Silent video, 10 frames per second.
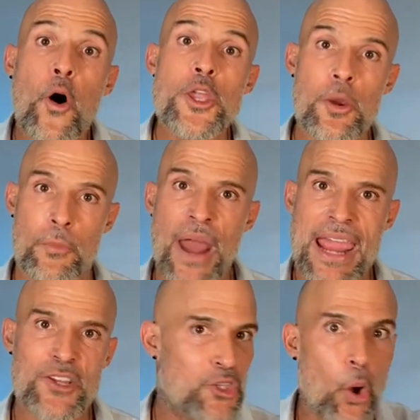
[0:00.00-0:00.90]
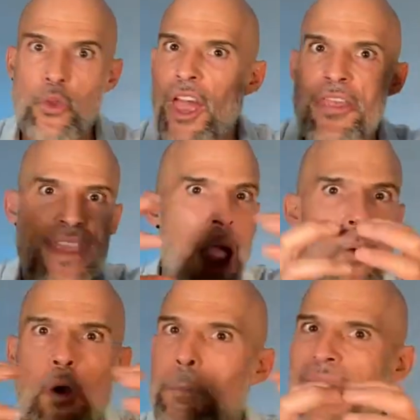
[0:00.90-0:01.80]
for your brain. So the
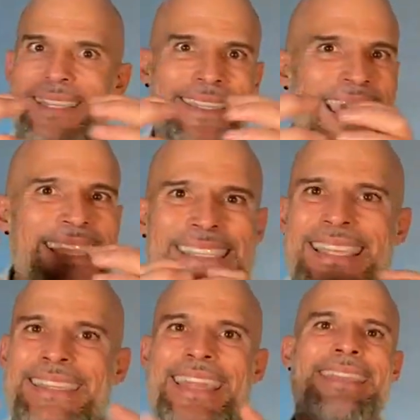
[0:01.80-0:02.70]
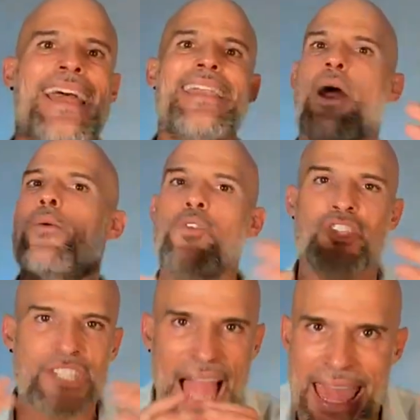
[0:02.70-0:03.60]
neuroplasticity, the
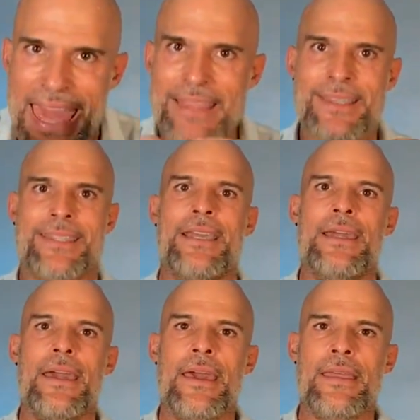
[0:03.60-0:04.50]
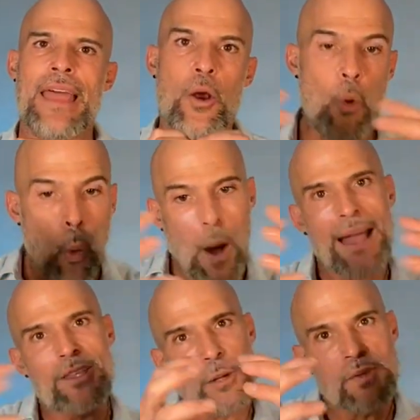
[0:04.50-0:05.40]
neuroscience, the
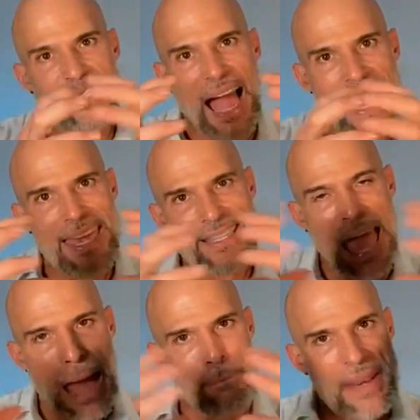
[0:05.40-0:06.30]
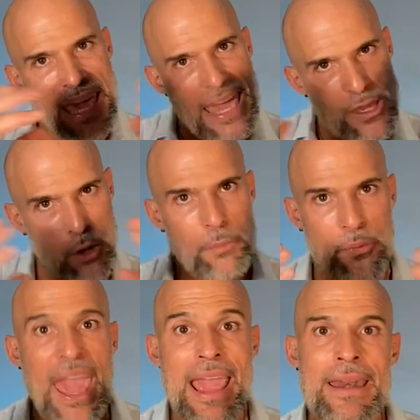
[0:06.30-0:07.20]
quantum science happening in
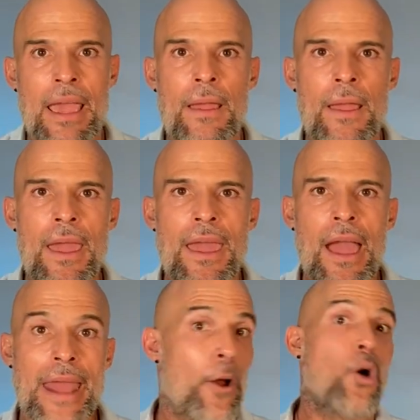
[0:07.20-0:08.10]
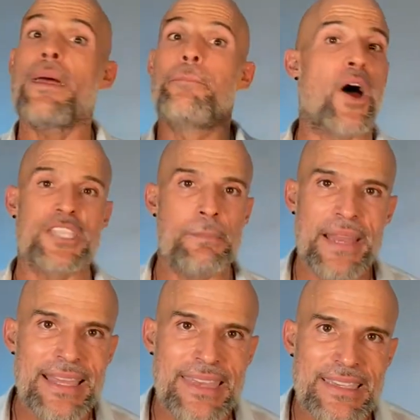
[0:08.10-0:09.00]
your brain and all the
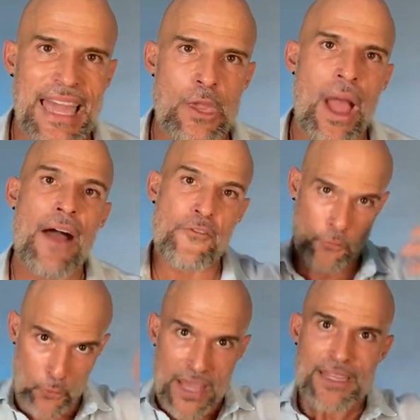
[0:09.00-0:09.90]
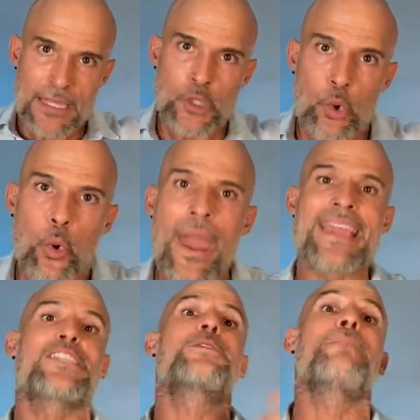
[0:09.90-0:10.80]
possibilities that you have for it
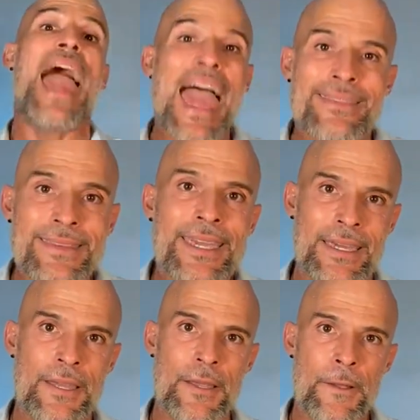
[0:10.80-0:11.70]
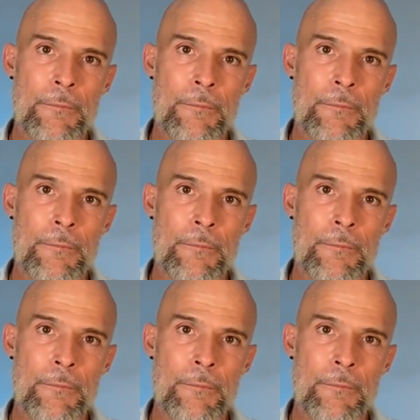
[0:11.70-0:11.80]
to expand